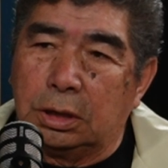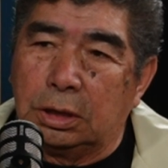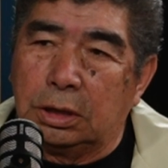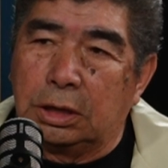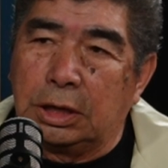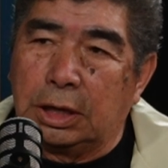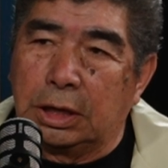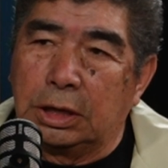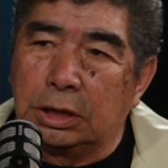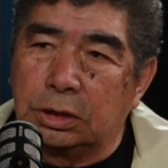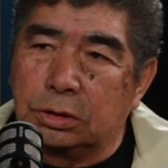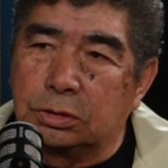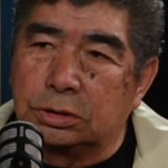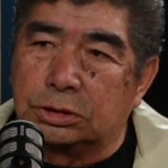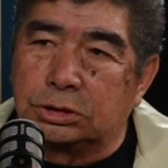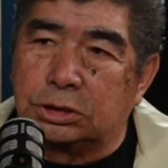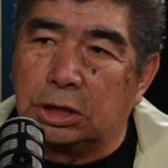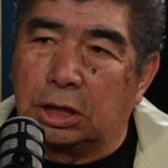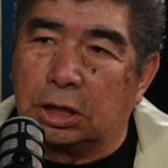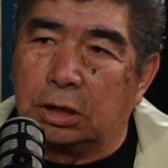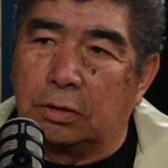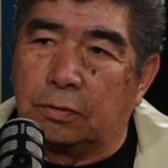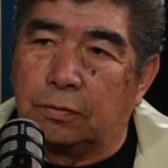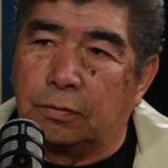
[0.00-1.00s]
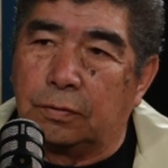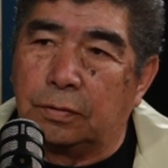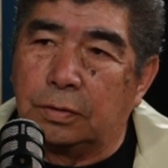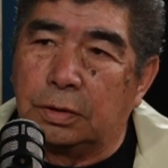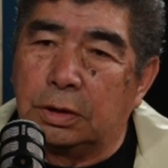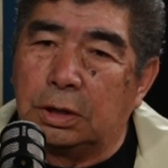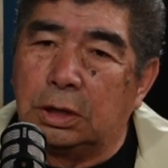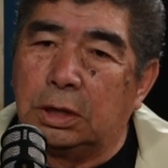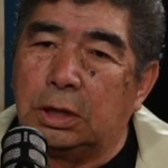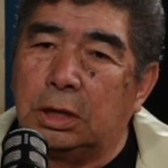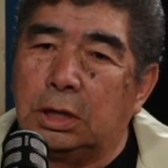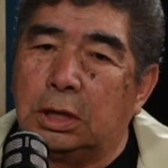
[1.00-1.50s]
dying to sell.
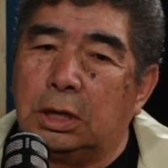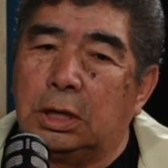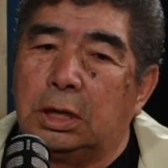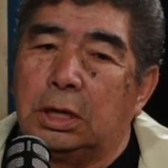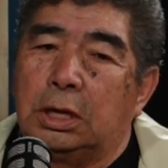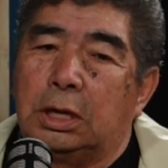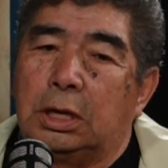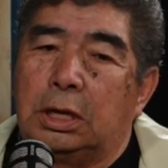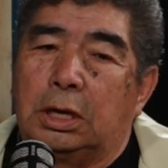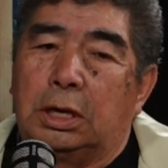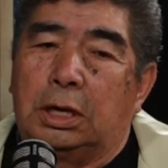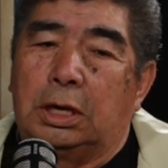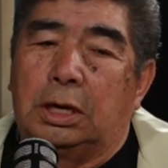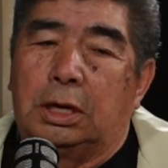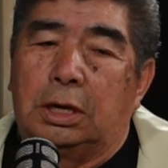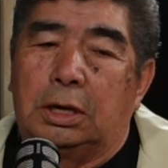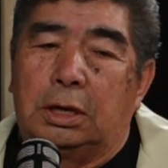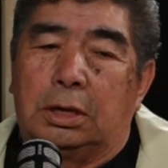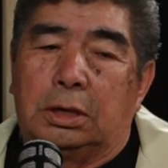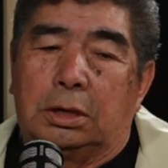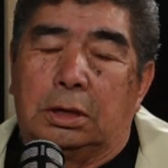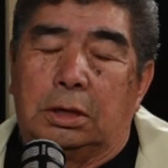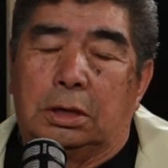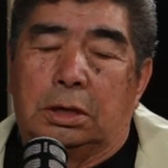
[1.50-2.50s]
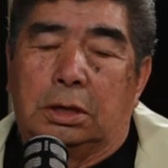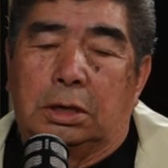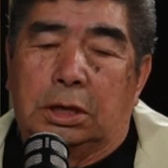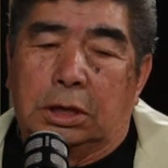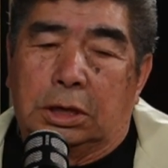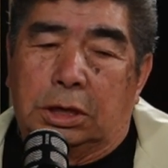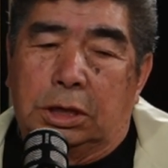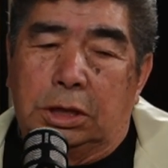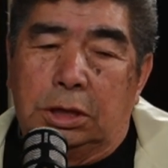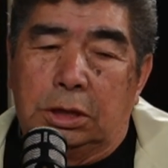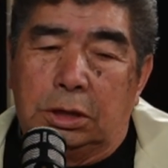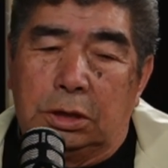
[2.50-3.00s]
Yep. Uh,
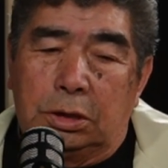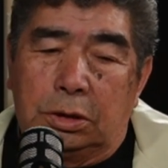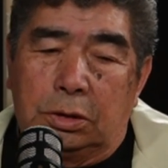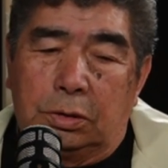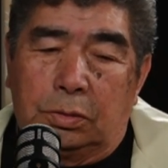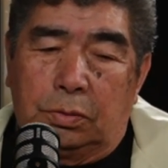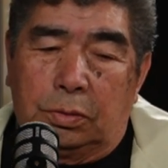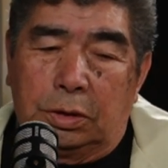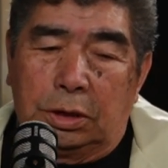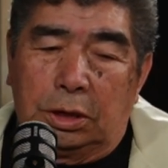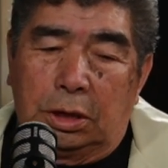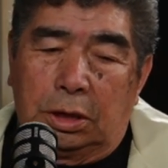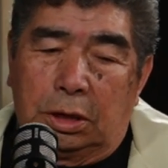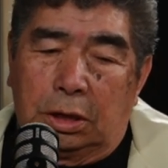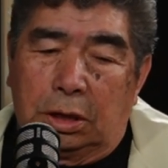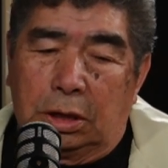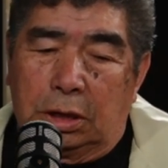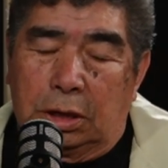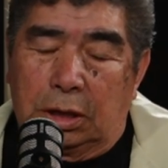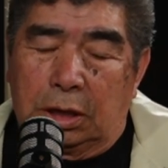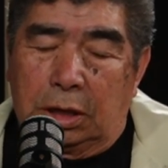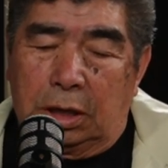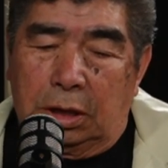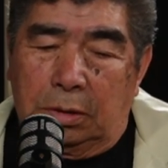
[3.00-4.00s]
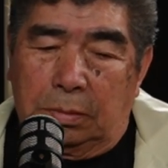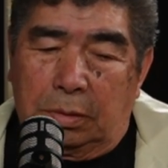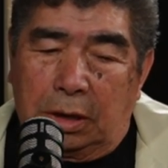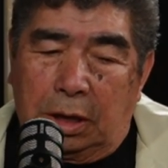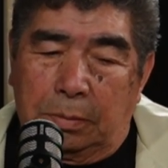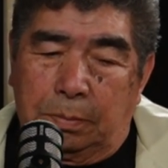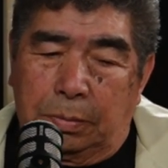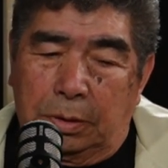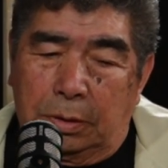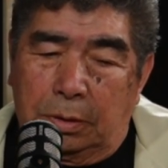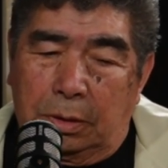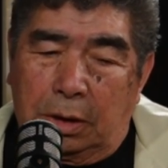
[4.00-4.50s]
like here, when I, I,
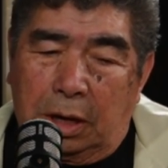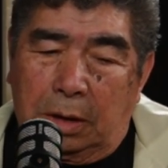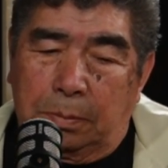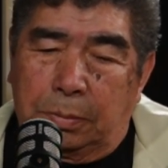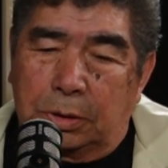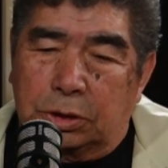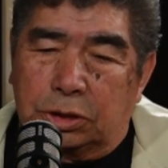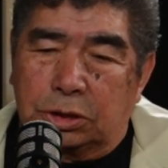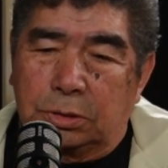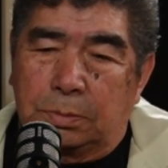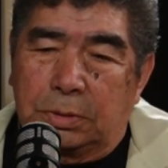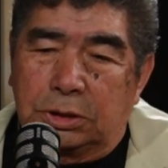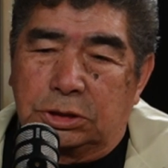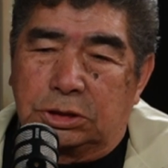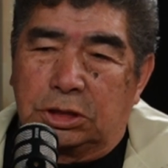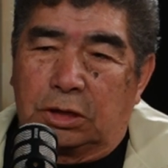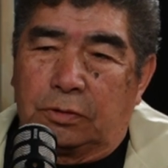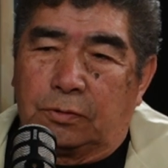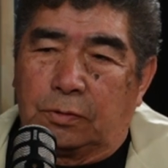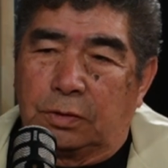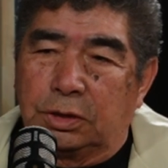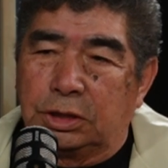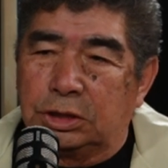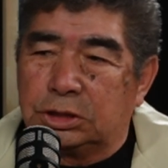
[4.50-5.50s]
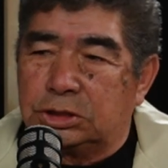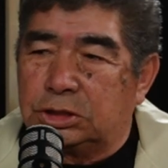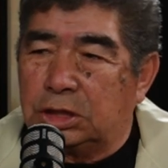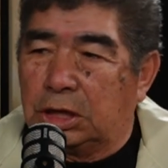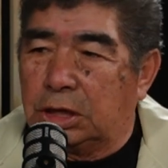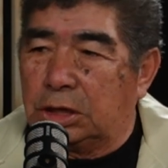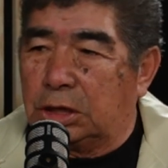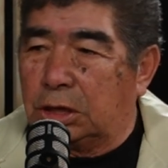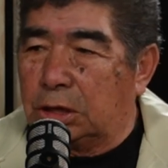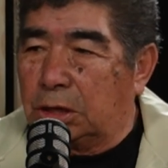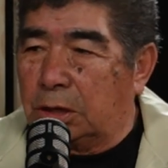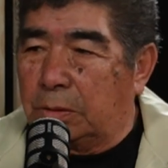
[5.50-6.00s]
I picture myself on this
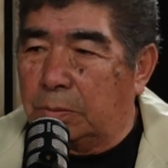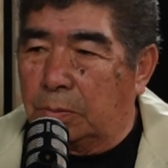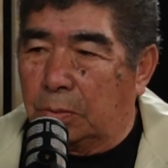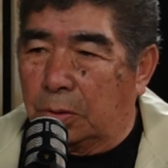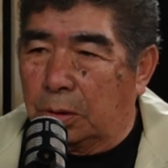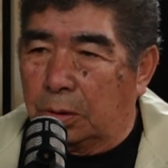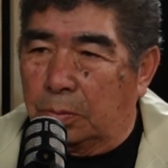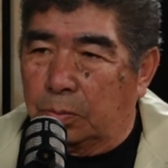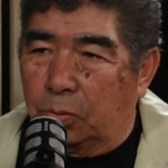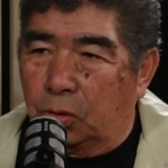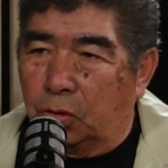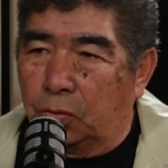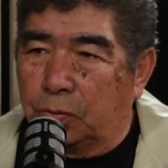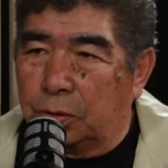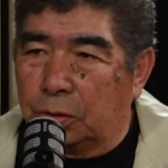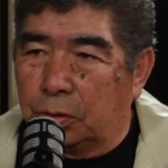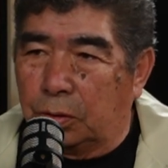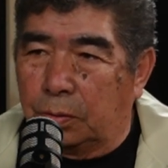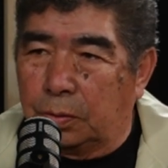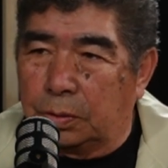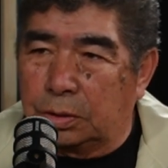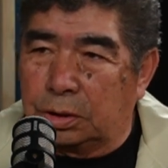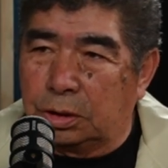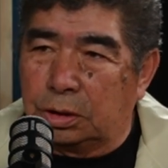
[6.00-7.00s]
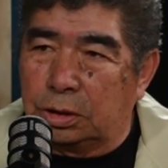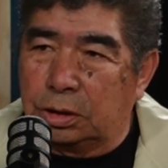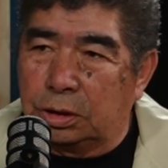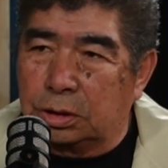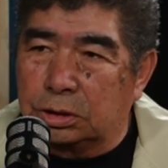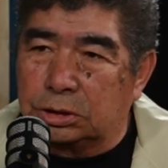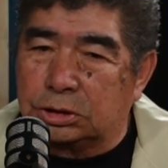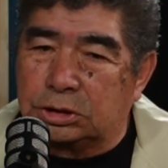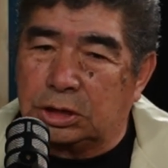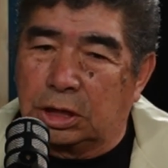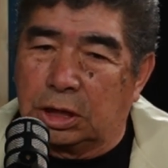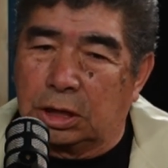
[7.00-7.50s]
side, and I'm moving over to the
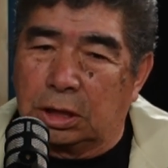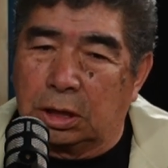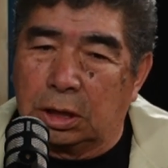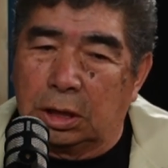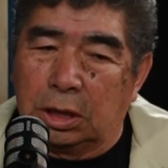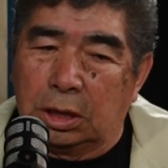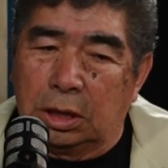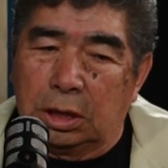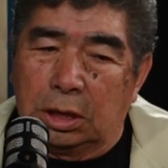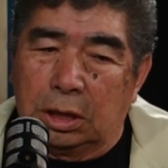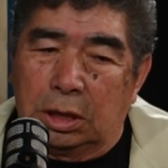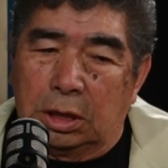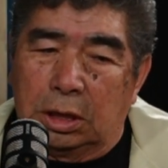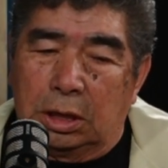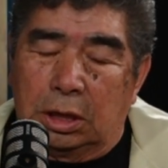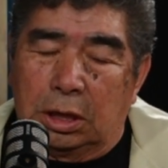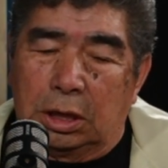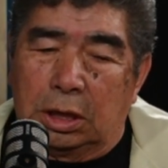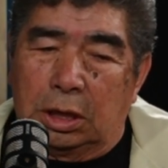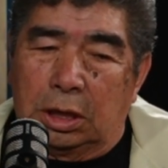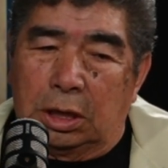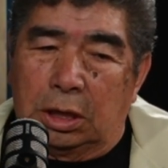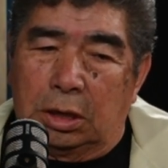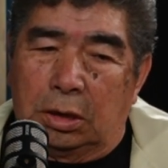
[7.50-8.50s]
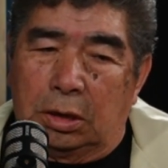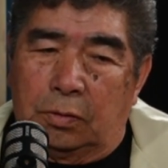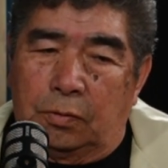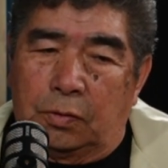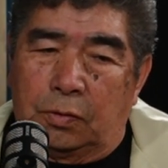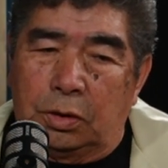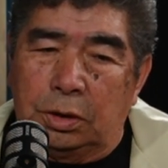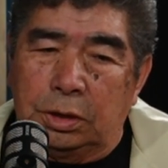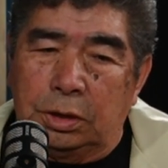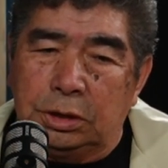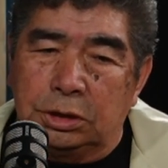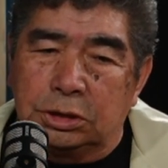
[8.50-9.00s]
other side. Uh, of
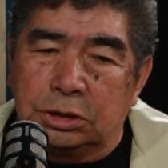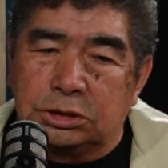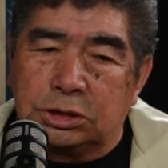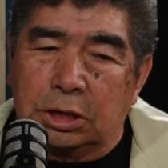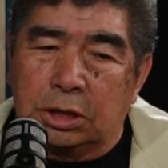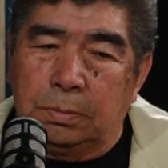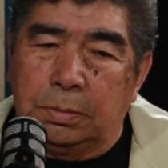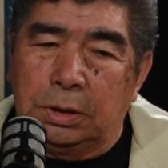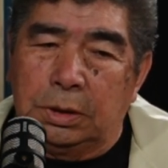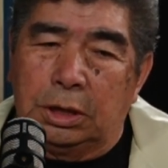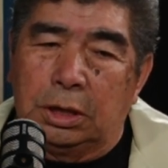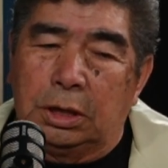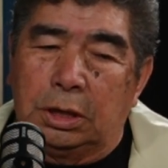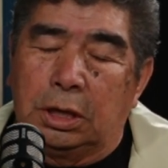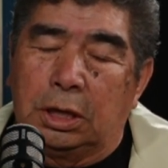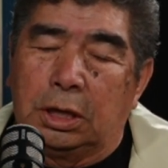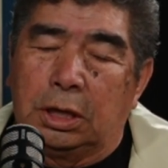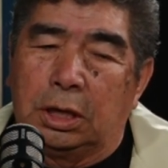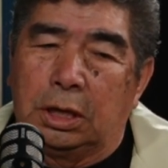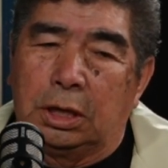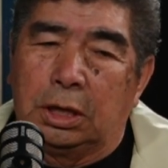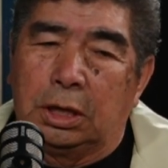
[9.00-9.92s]
all the years I've been uh,